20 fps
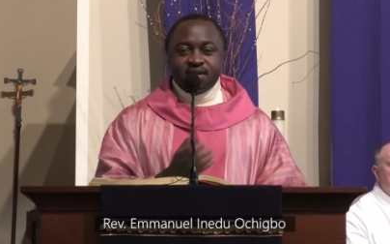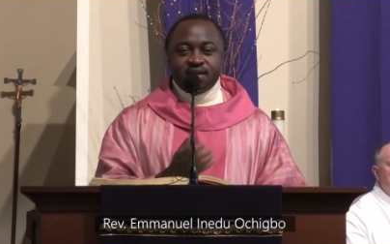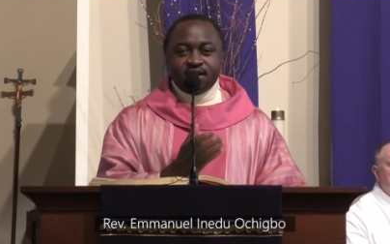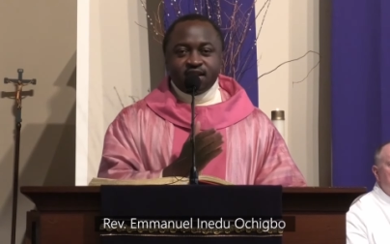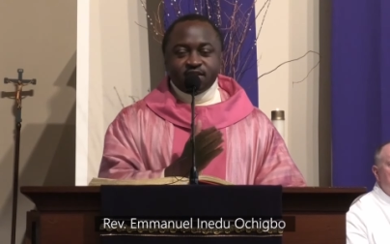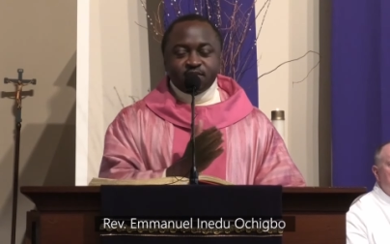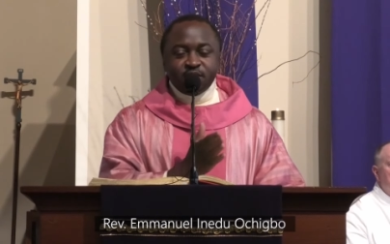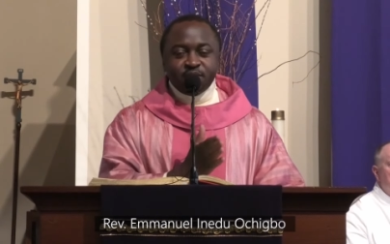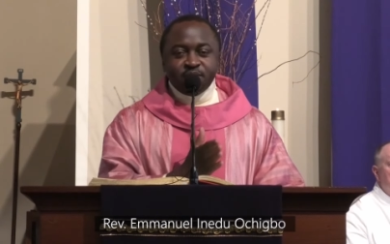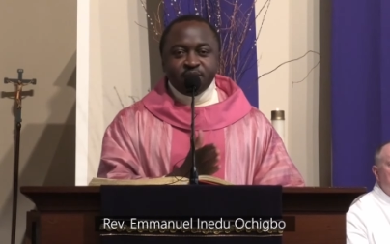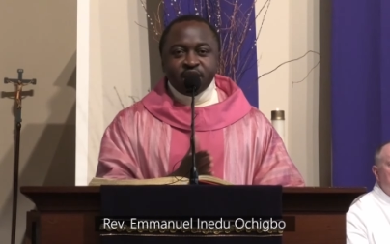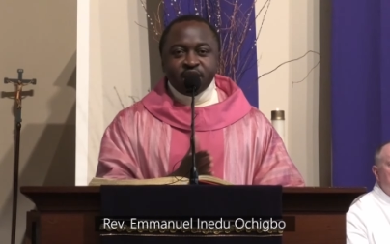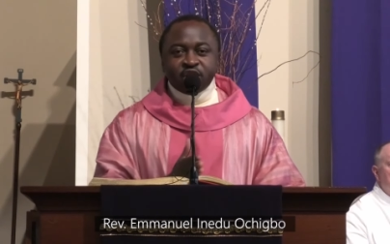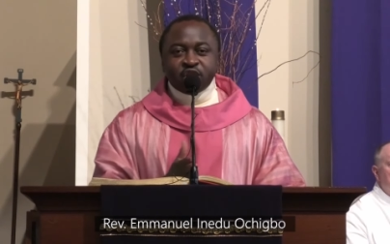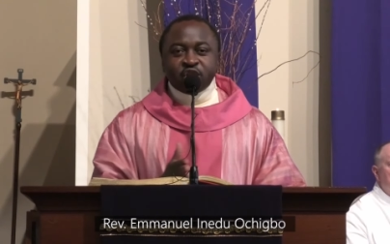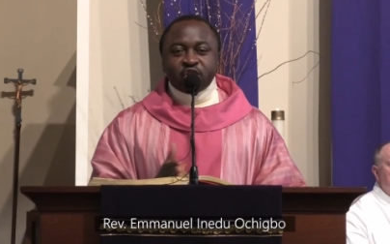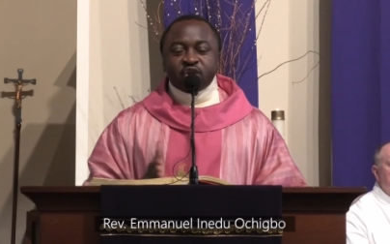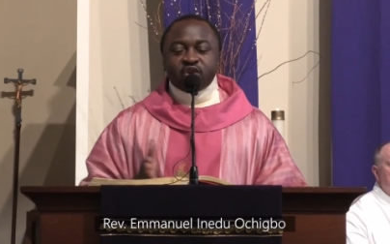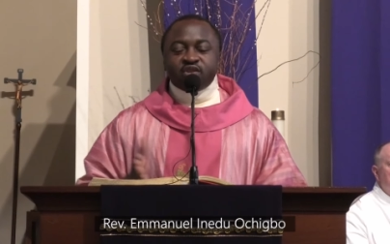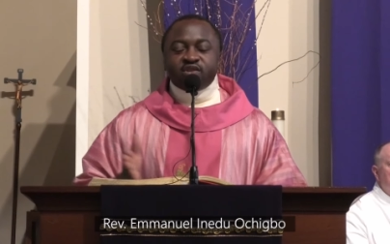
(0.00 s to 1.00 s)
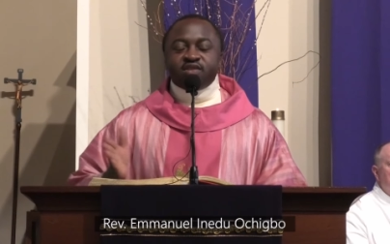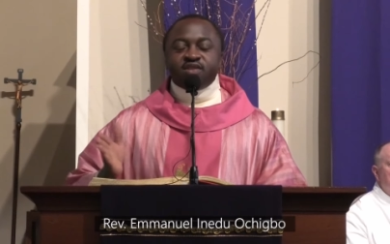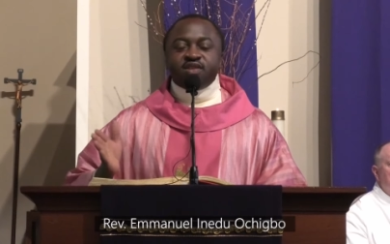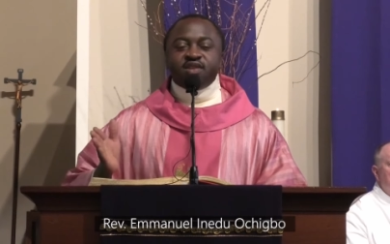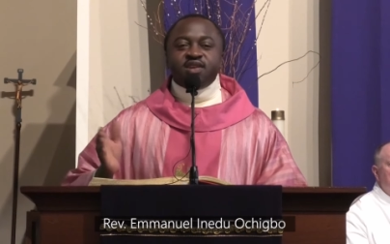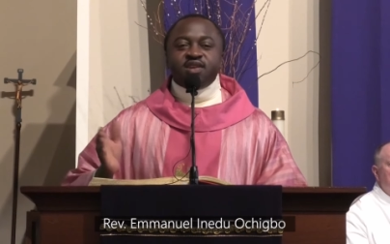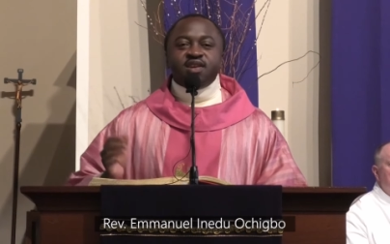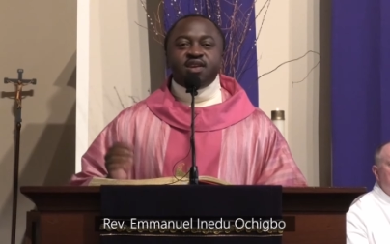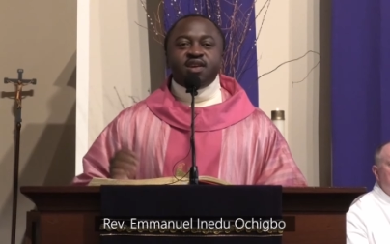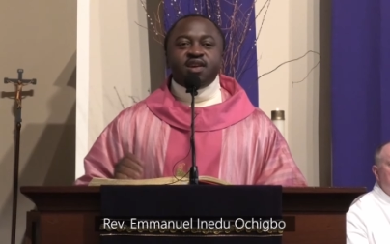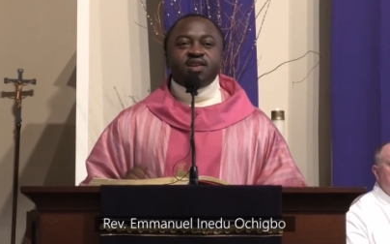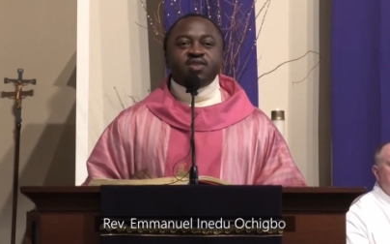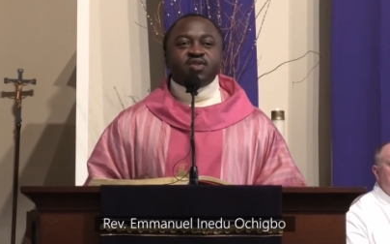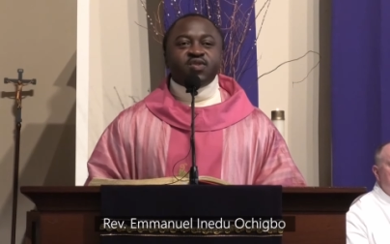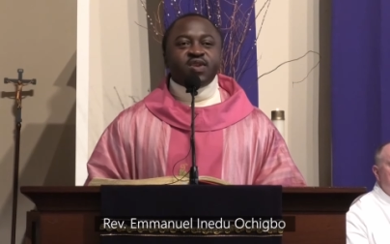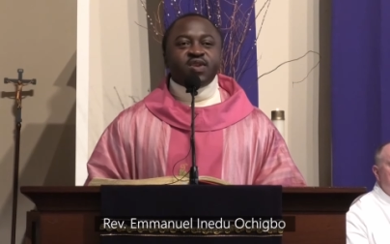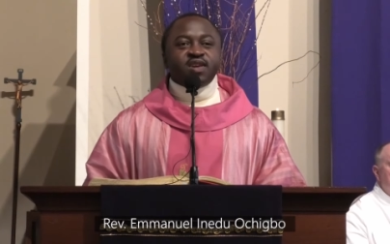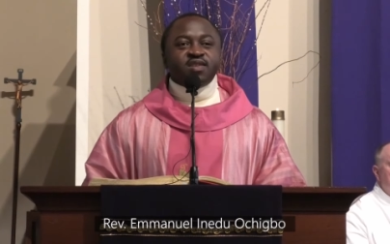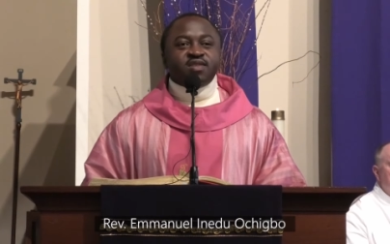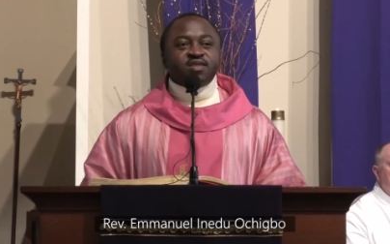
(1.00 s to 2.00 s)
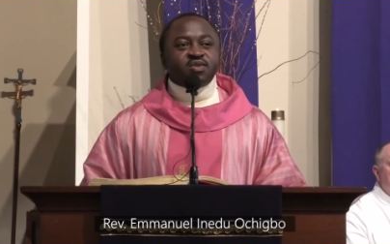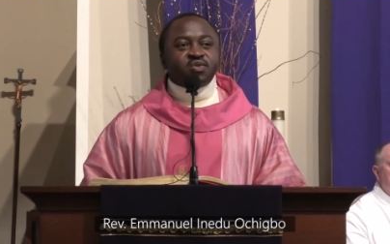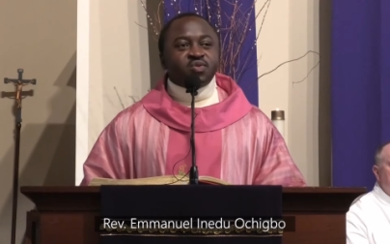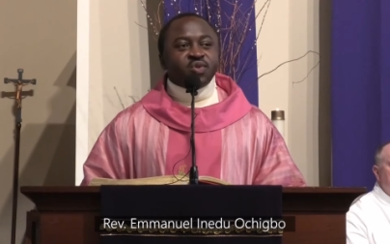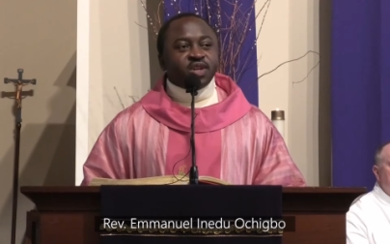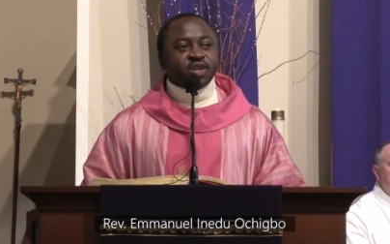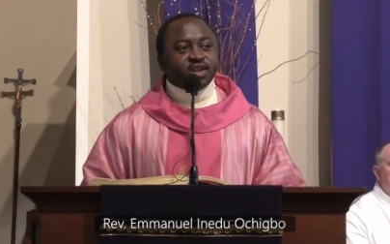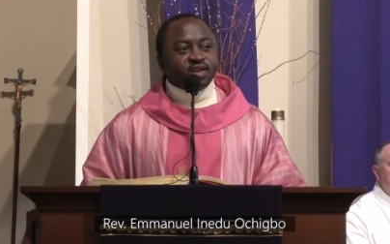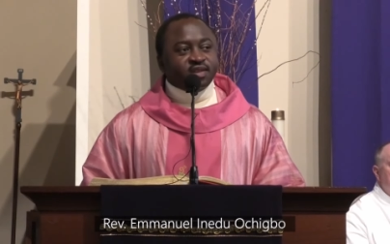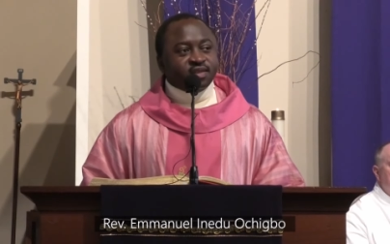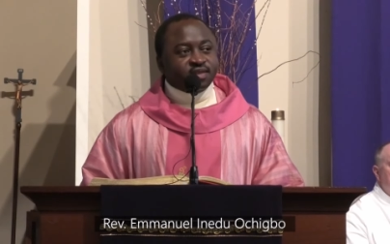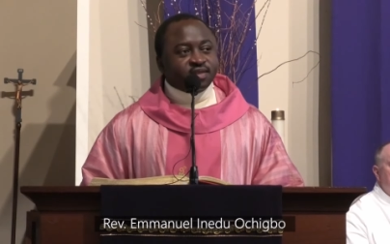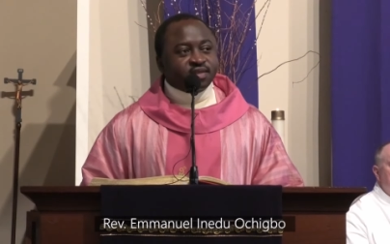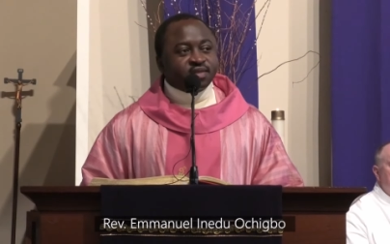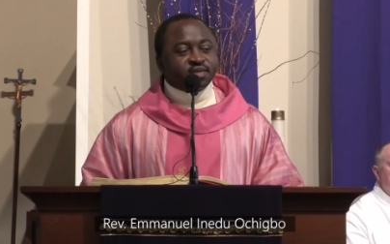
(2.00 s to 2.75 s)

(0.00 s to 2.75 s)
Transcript: has been mentioned in today's readings.